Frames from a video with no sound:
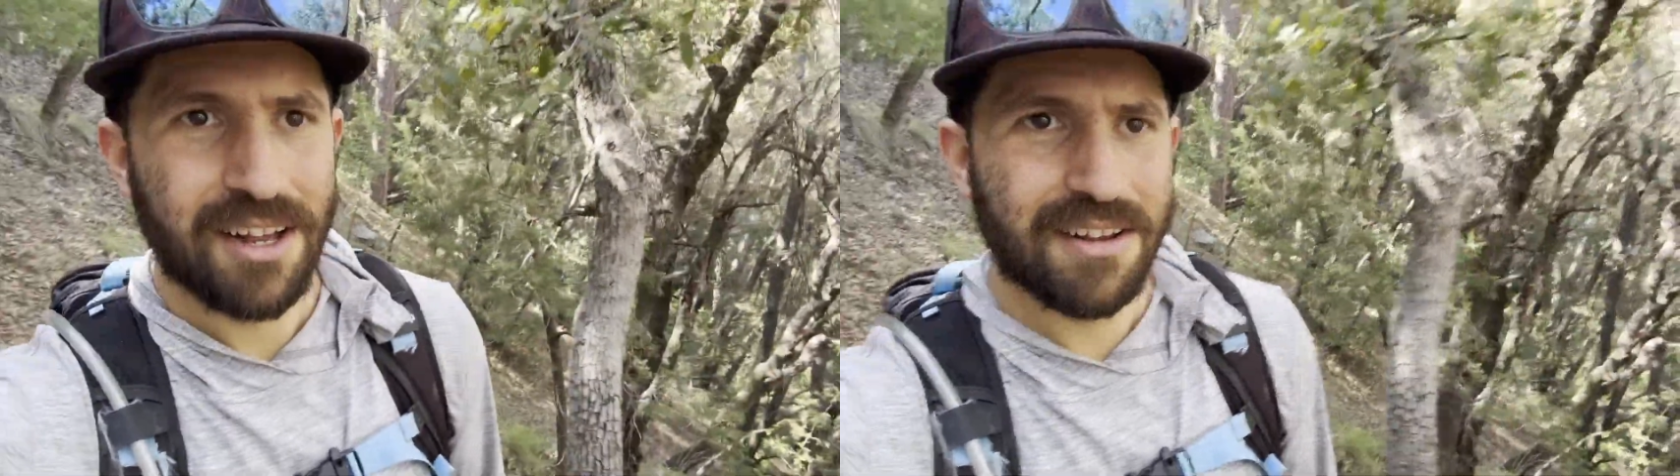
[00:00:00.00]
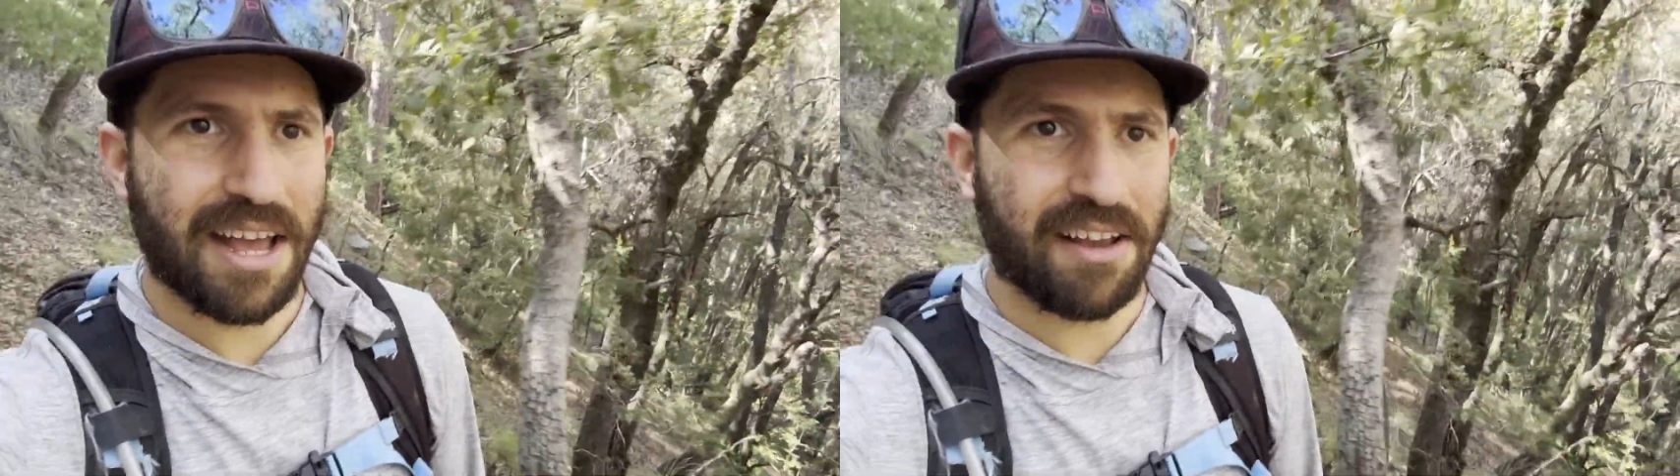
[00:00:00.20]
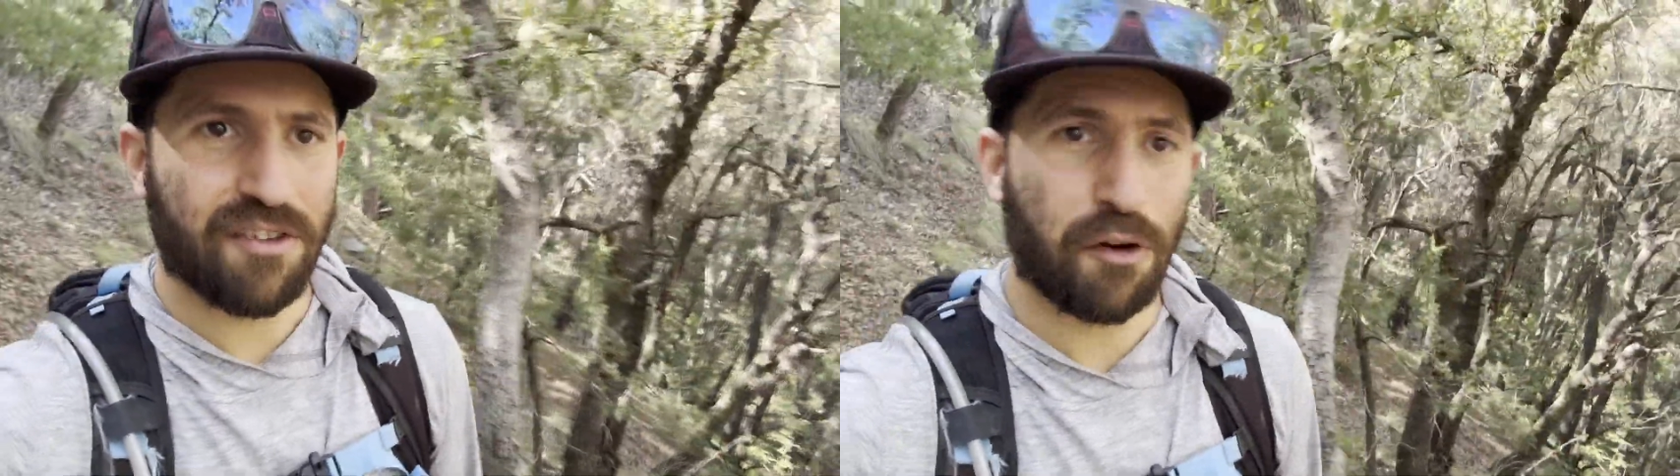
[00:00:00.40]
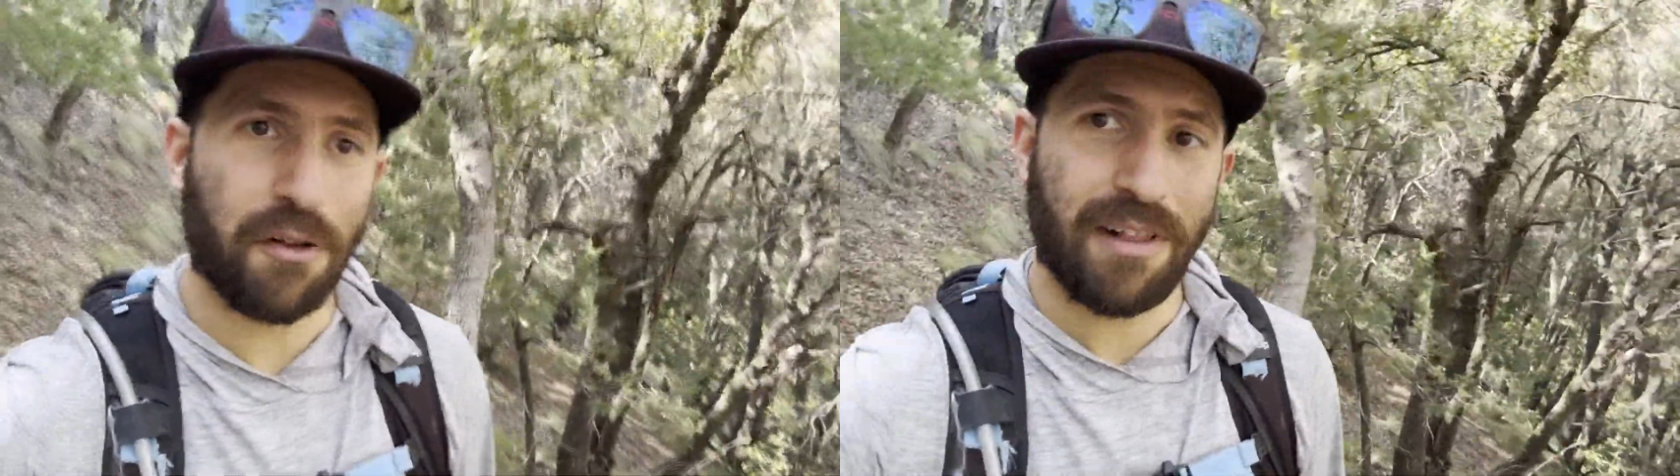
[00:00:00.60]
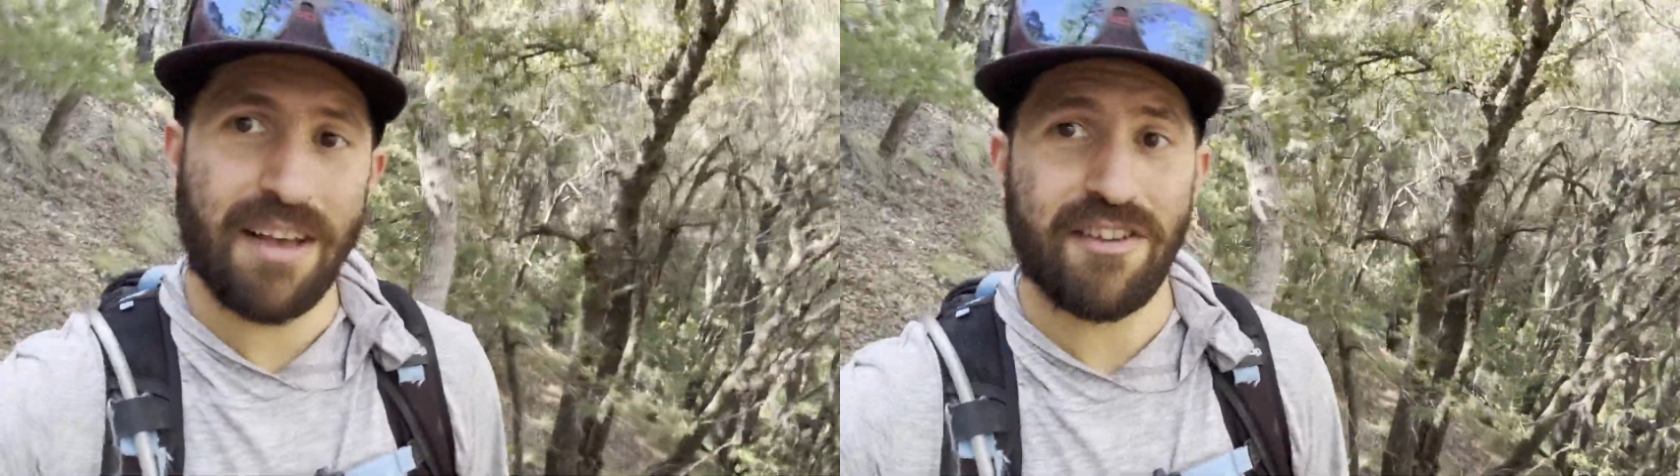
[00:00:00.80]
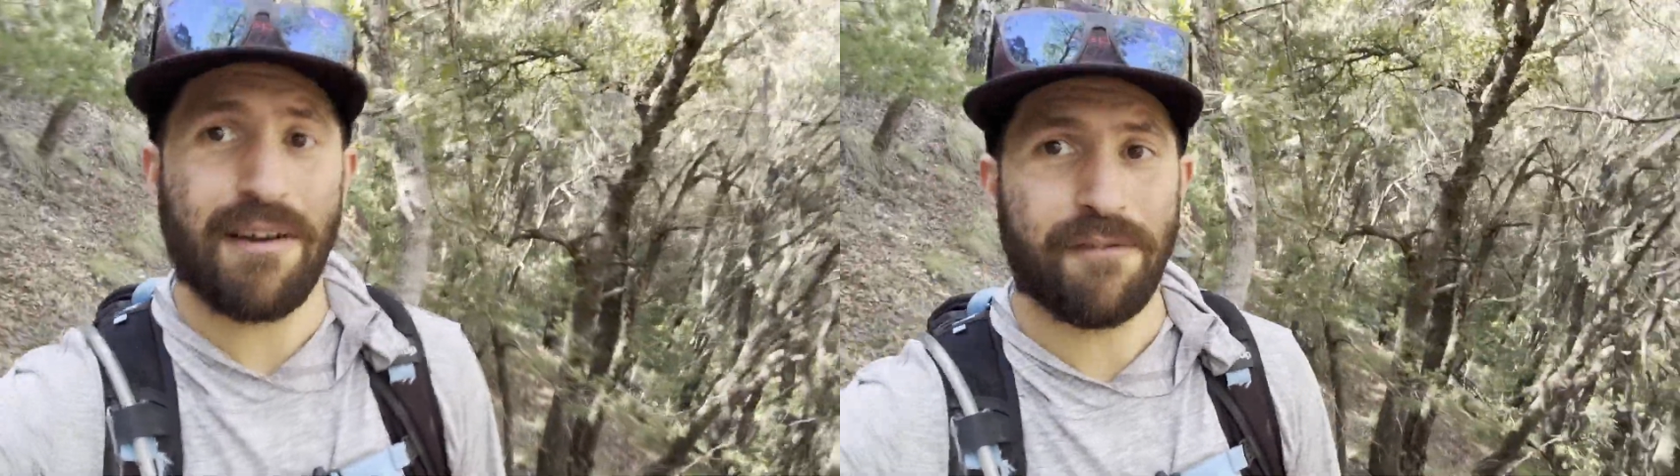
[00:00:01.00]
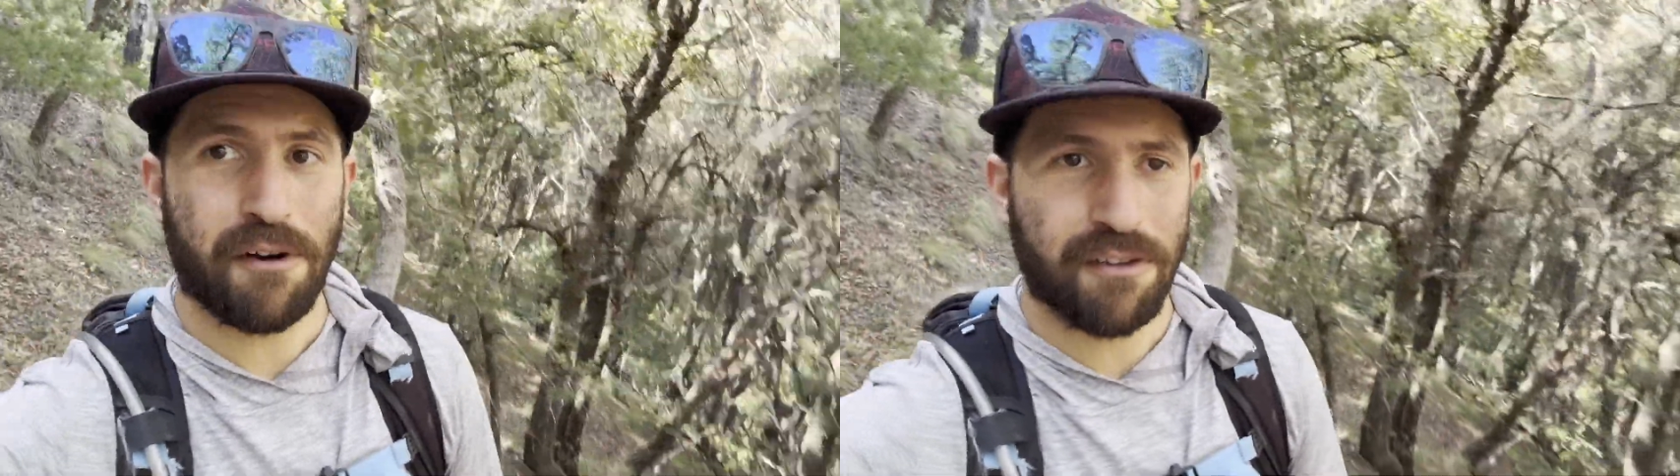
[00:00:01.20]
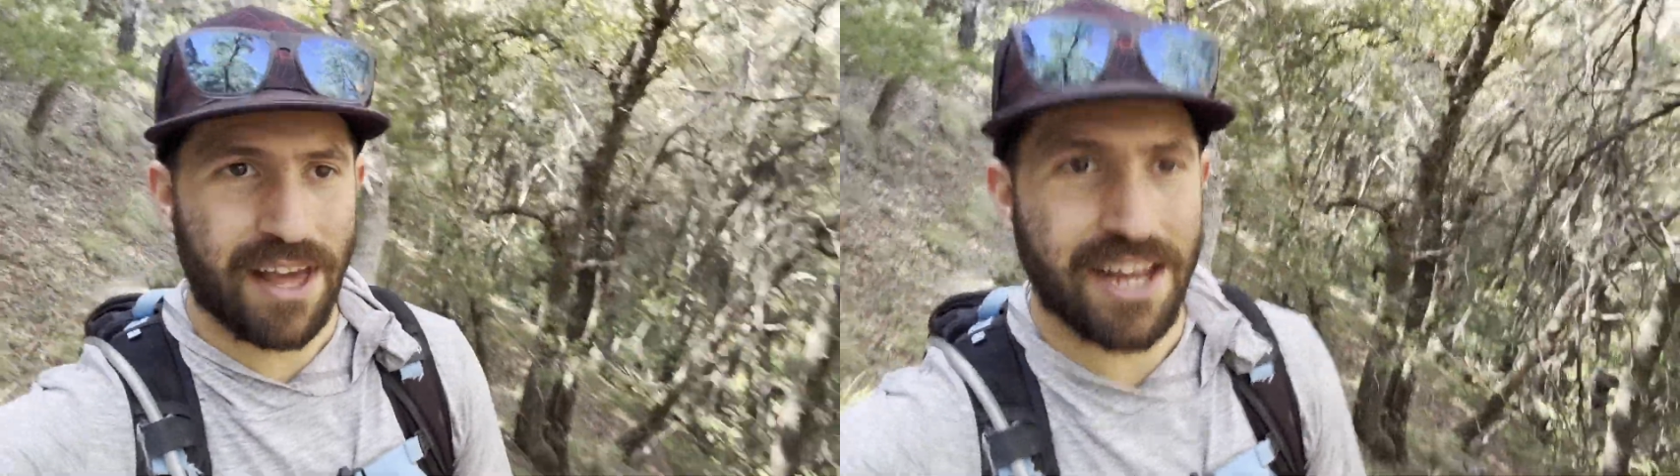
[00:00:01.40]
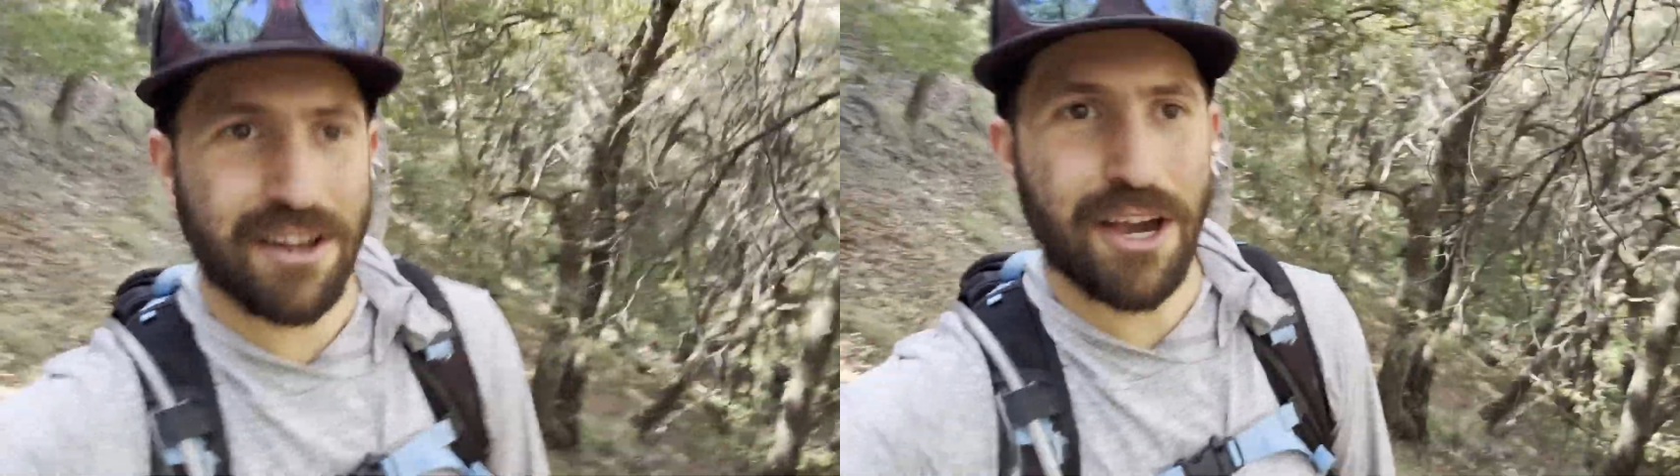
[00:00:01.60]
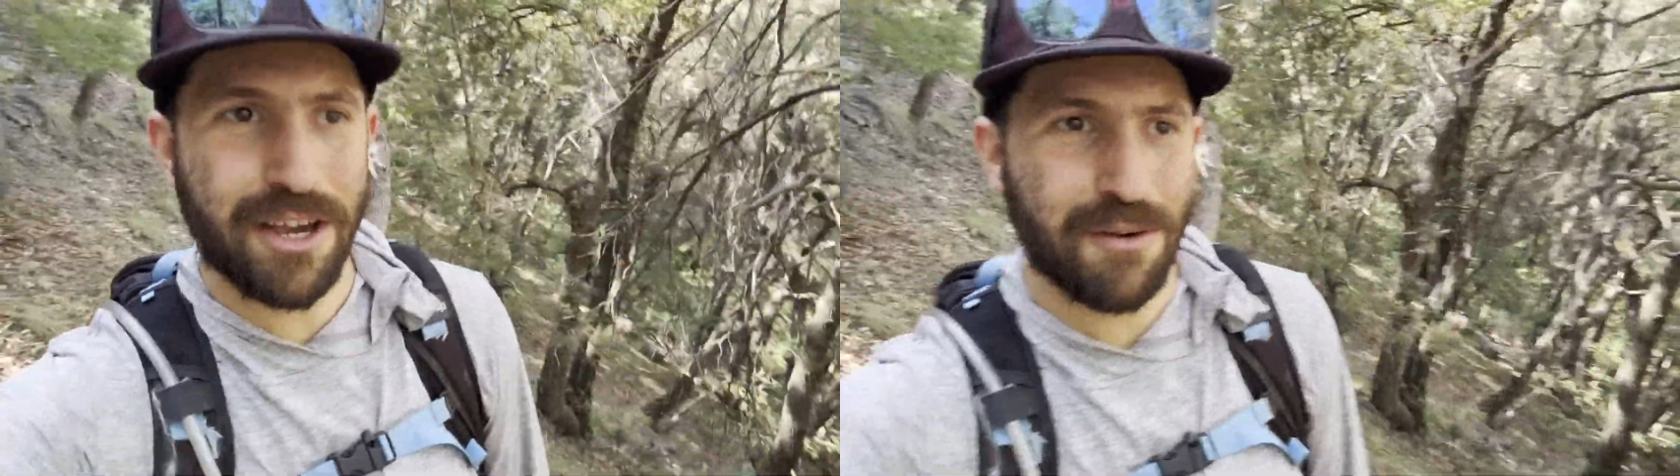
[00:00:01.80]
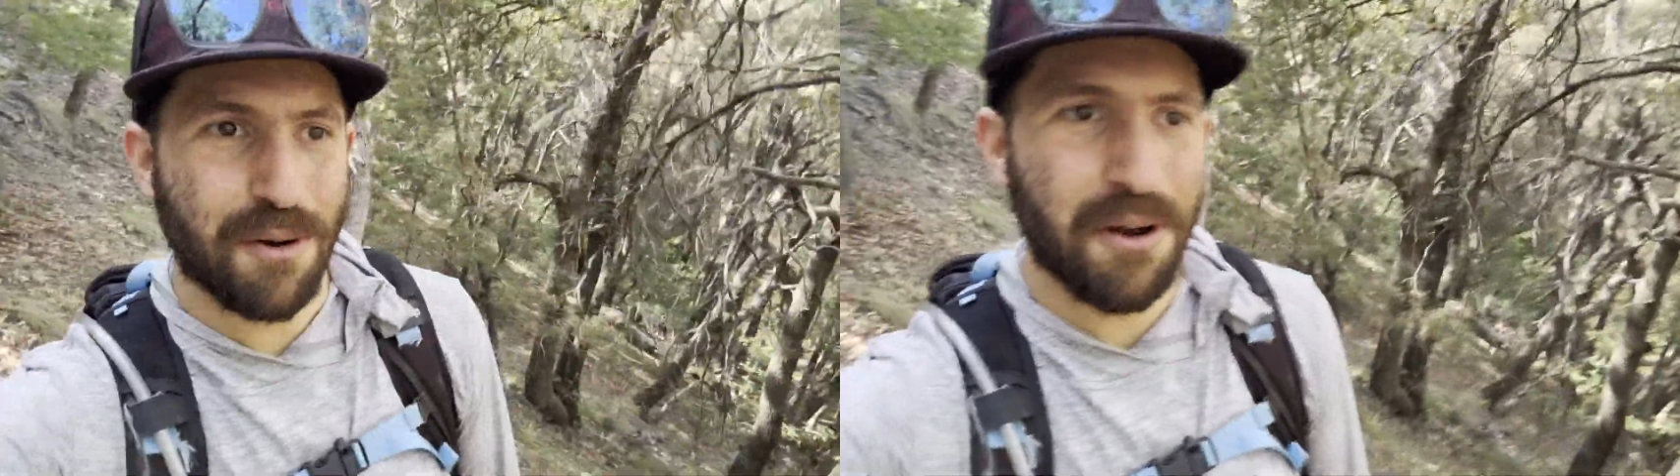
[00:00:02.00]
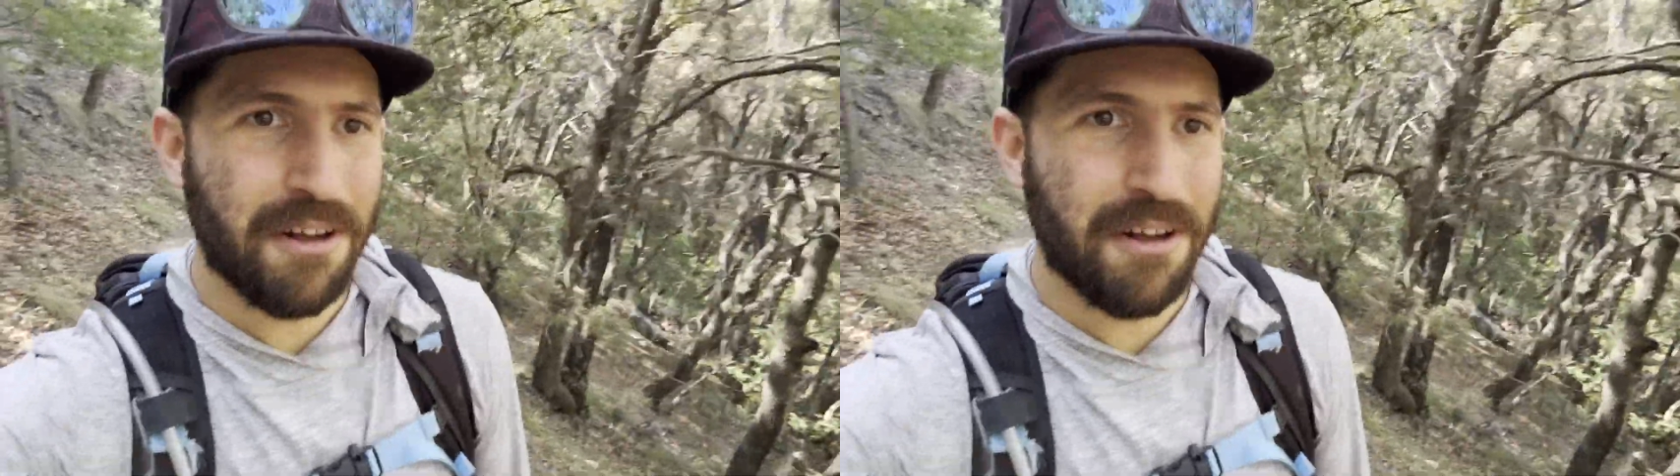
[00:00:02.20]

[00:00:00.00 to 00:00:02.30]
exert less effort than you